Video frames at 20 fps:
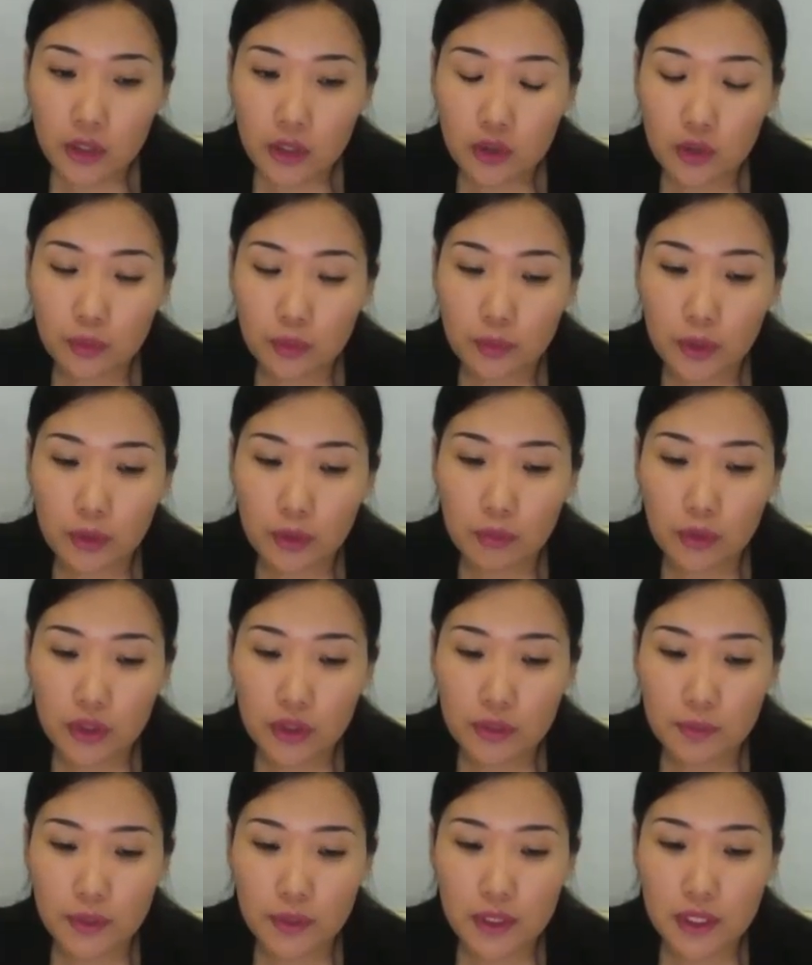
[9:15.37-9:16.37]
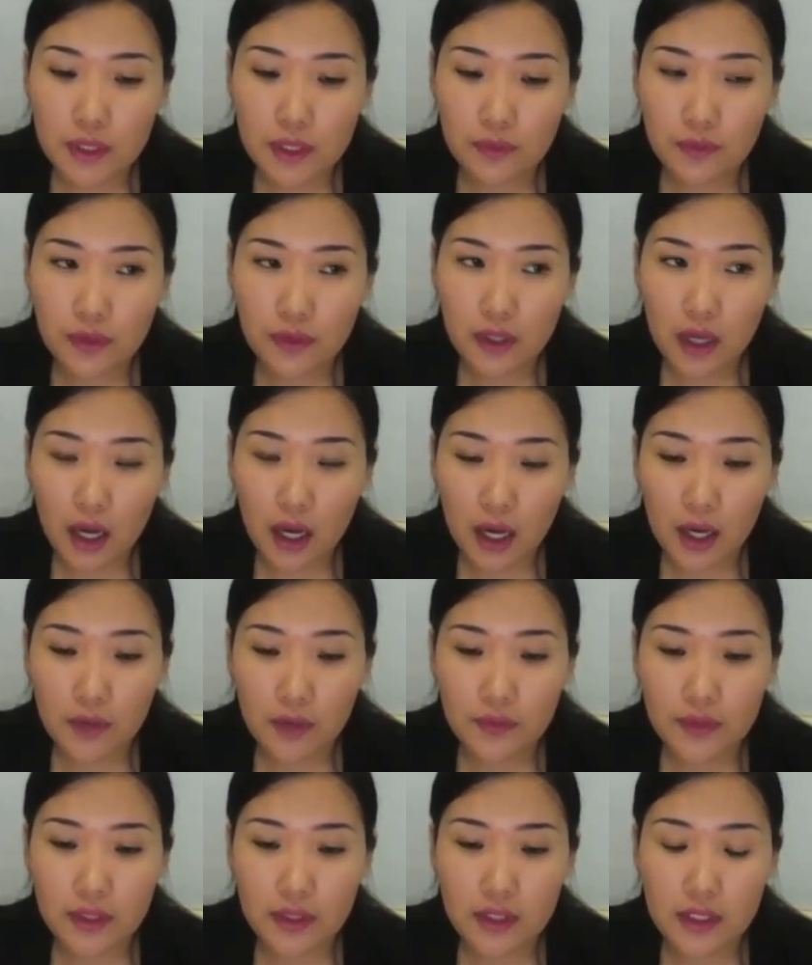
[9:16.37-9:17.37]
To be more specific,
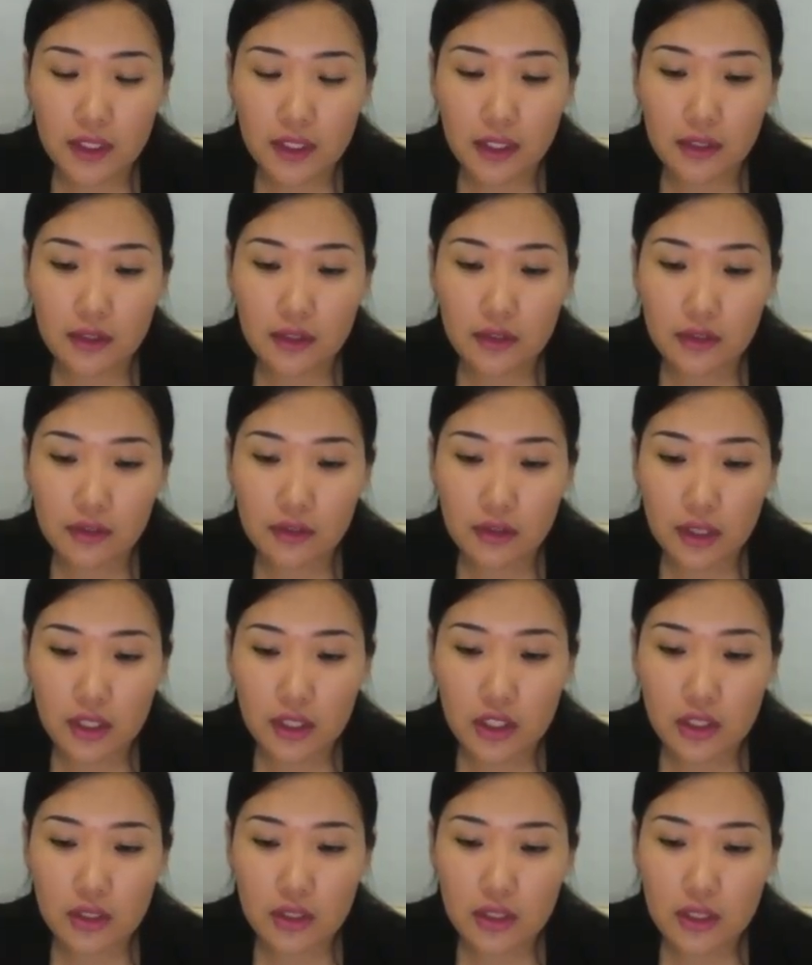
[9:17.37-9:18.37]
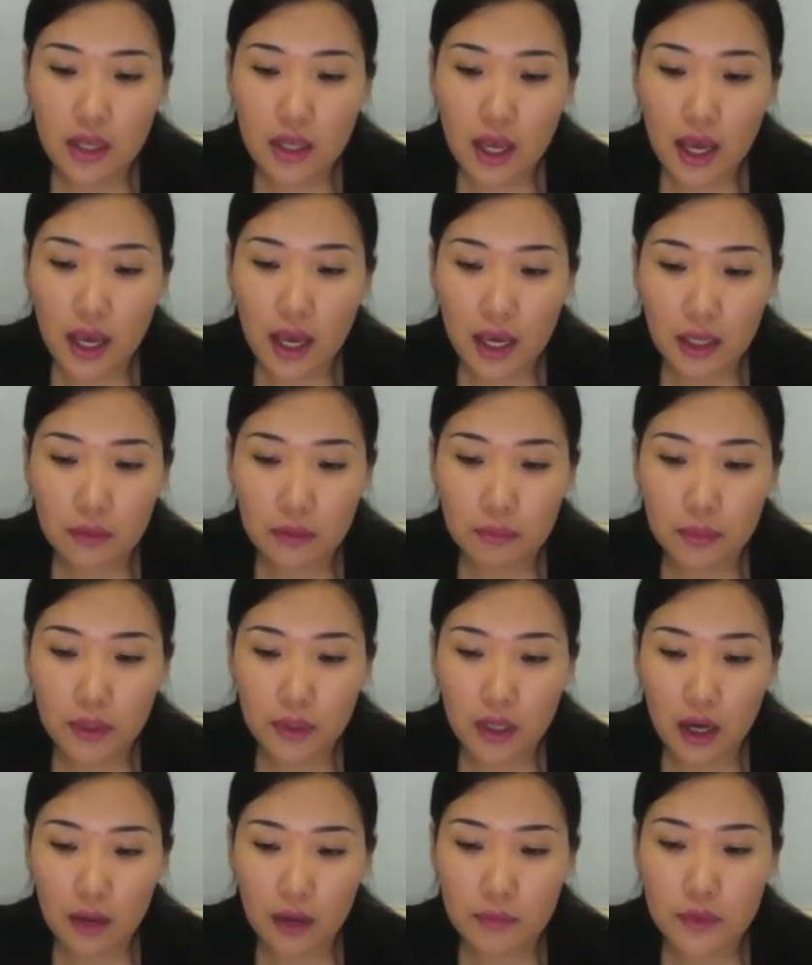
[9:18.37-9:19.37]
after 10 iterations, n
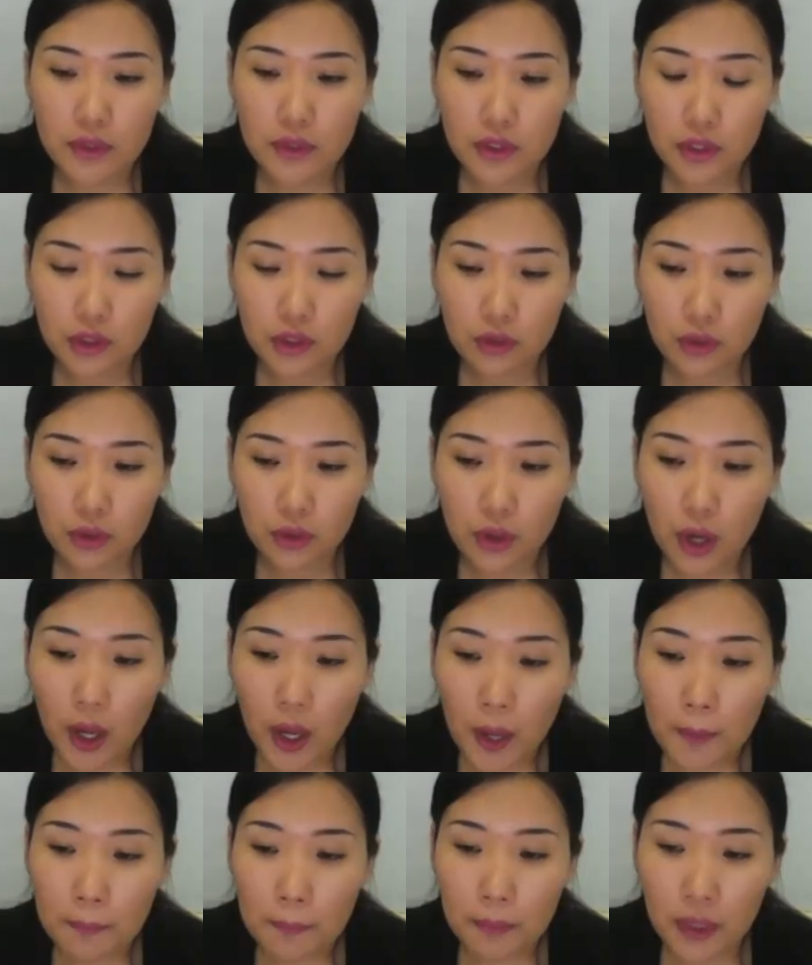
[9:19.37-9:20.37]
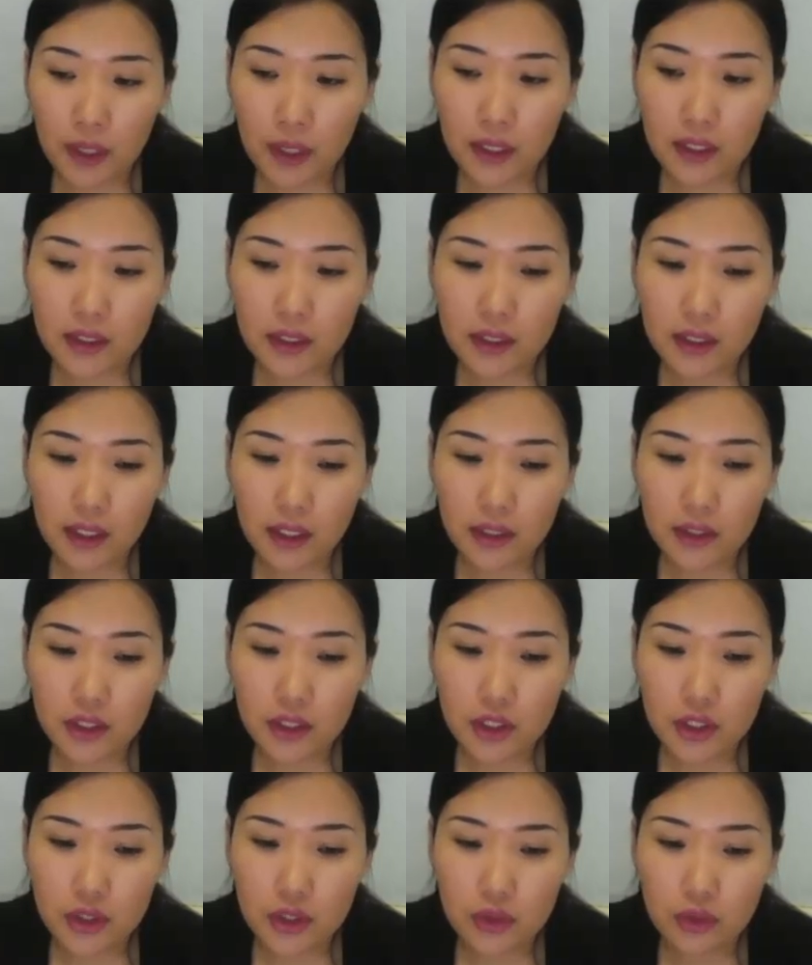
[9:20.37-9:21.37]
becomes 0, making the
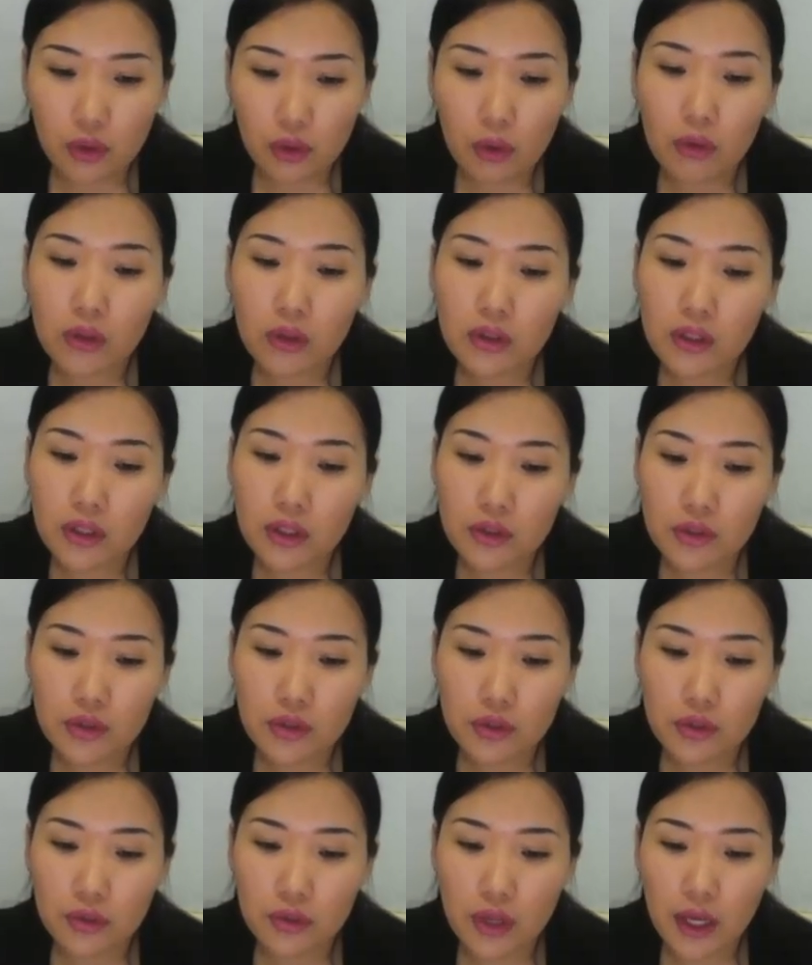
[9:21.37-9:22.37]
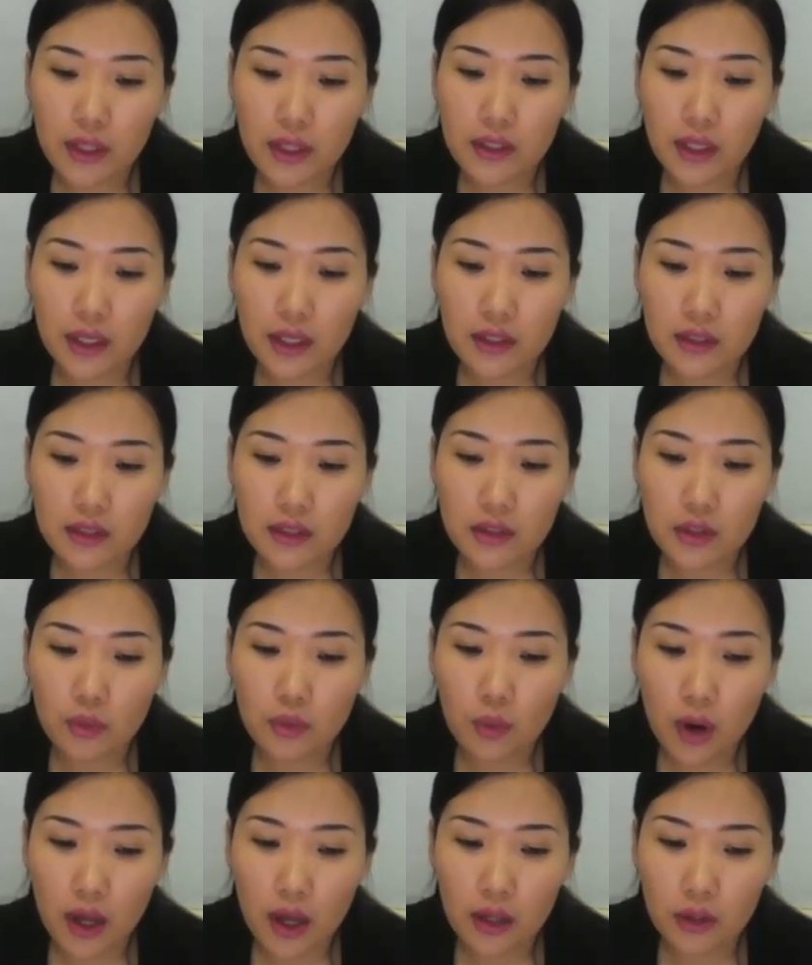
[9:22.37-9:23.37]
condition no longer true and ending the
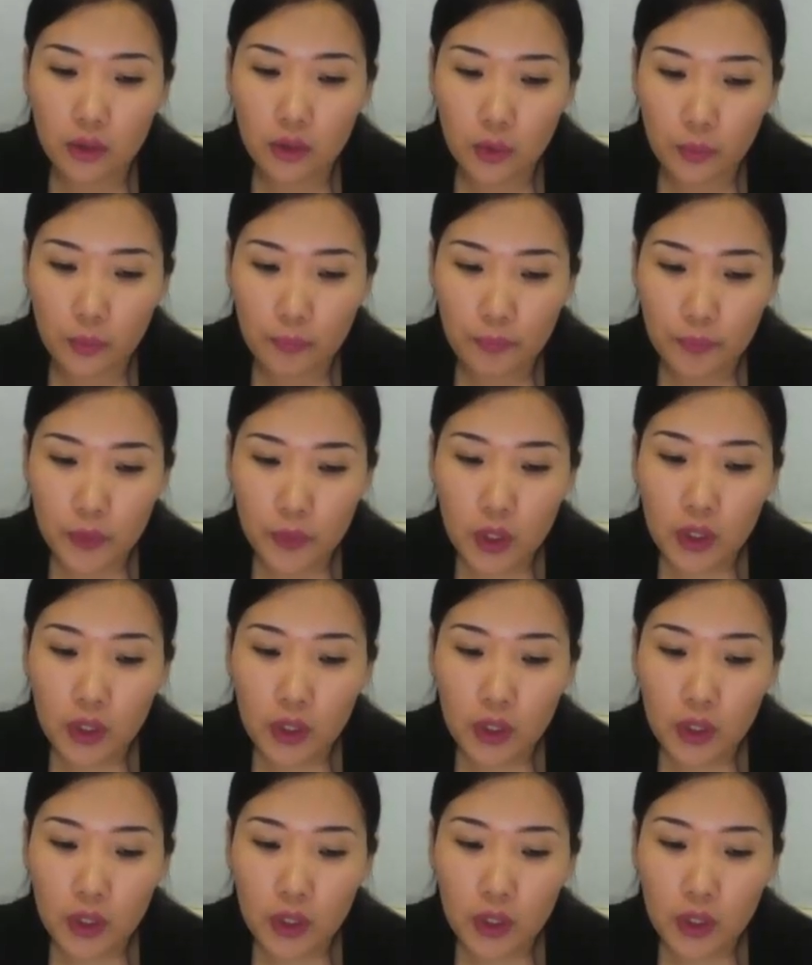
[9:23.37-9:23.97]
while loop.